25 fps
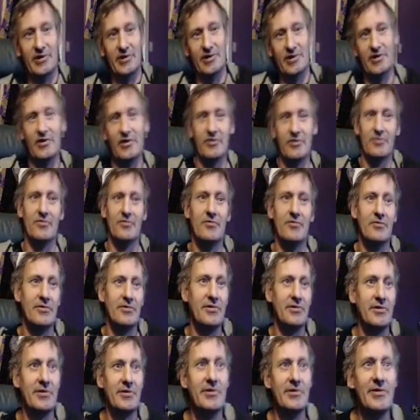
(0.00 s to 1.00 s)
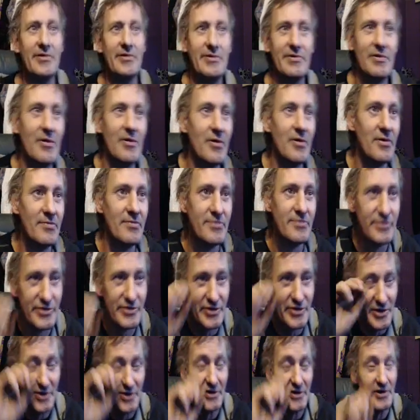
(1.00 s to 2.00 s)
going, and all of a
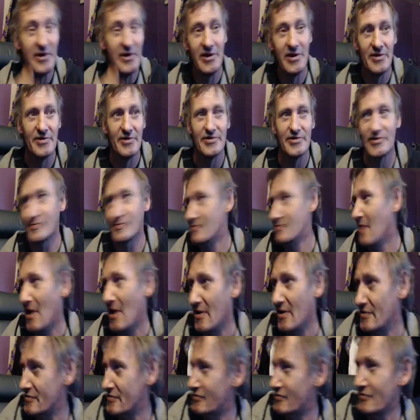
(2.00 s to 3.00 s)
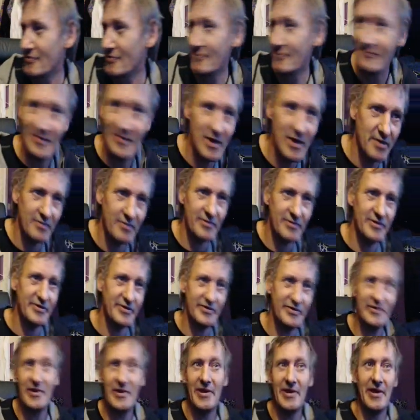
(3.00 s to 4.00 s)
sudden they'll spot something out the
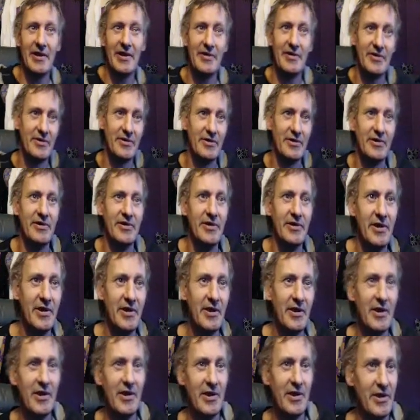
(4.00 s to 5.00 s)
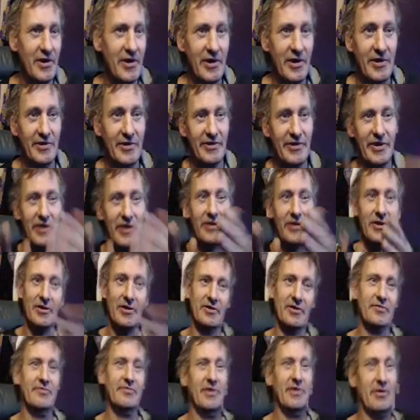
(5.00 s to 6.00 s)
side of their head.
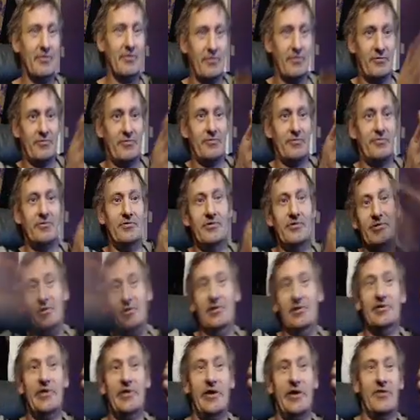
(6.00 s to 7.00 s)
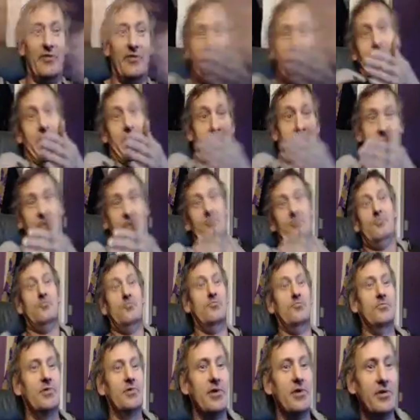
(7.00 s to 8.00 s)
And they take a wham.
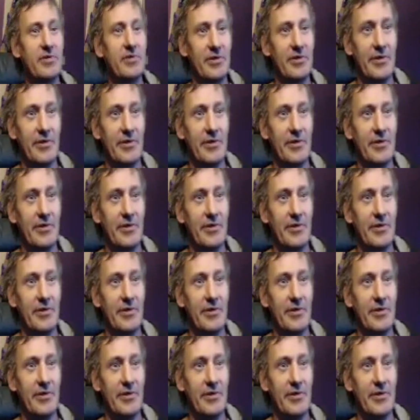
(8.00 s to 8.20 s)
You're like,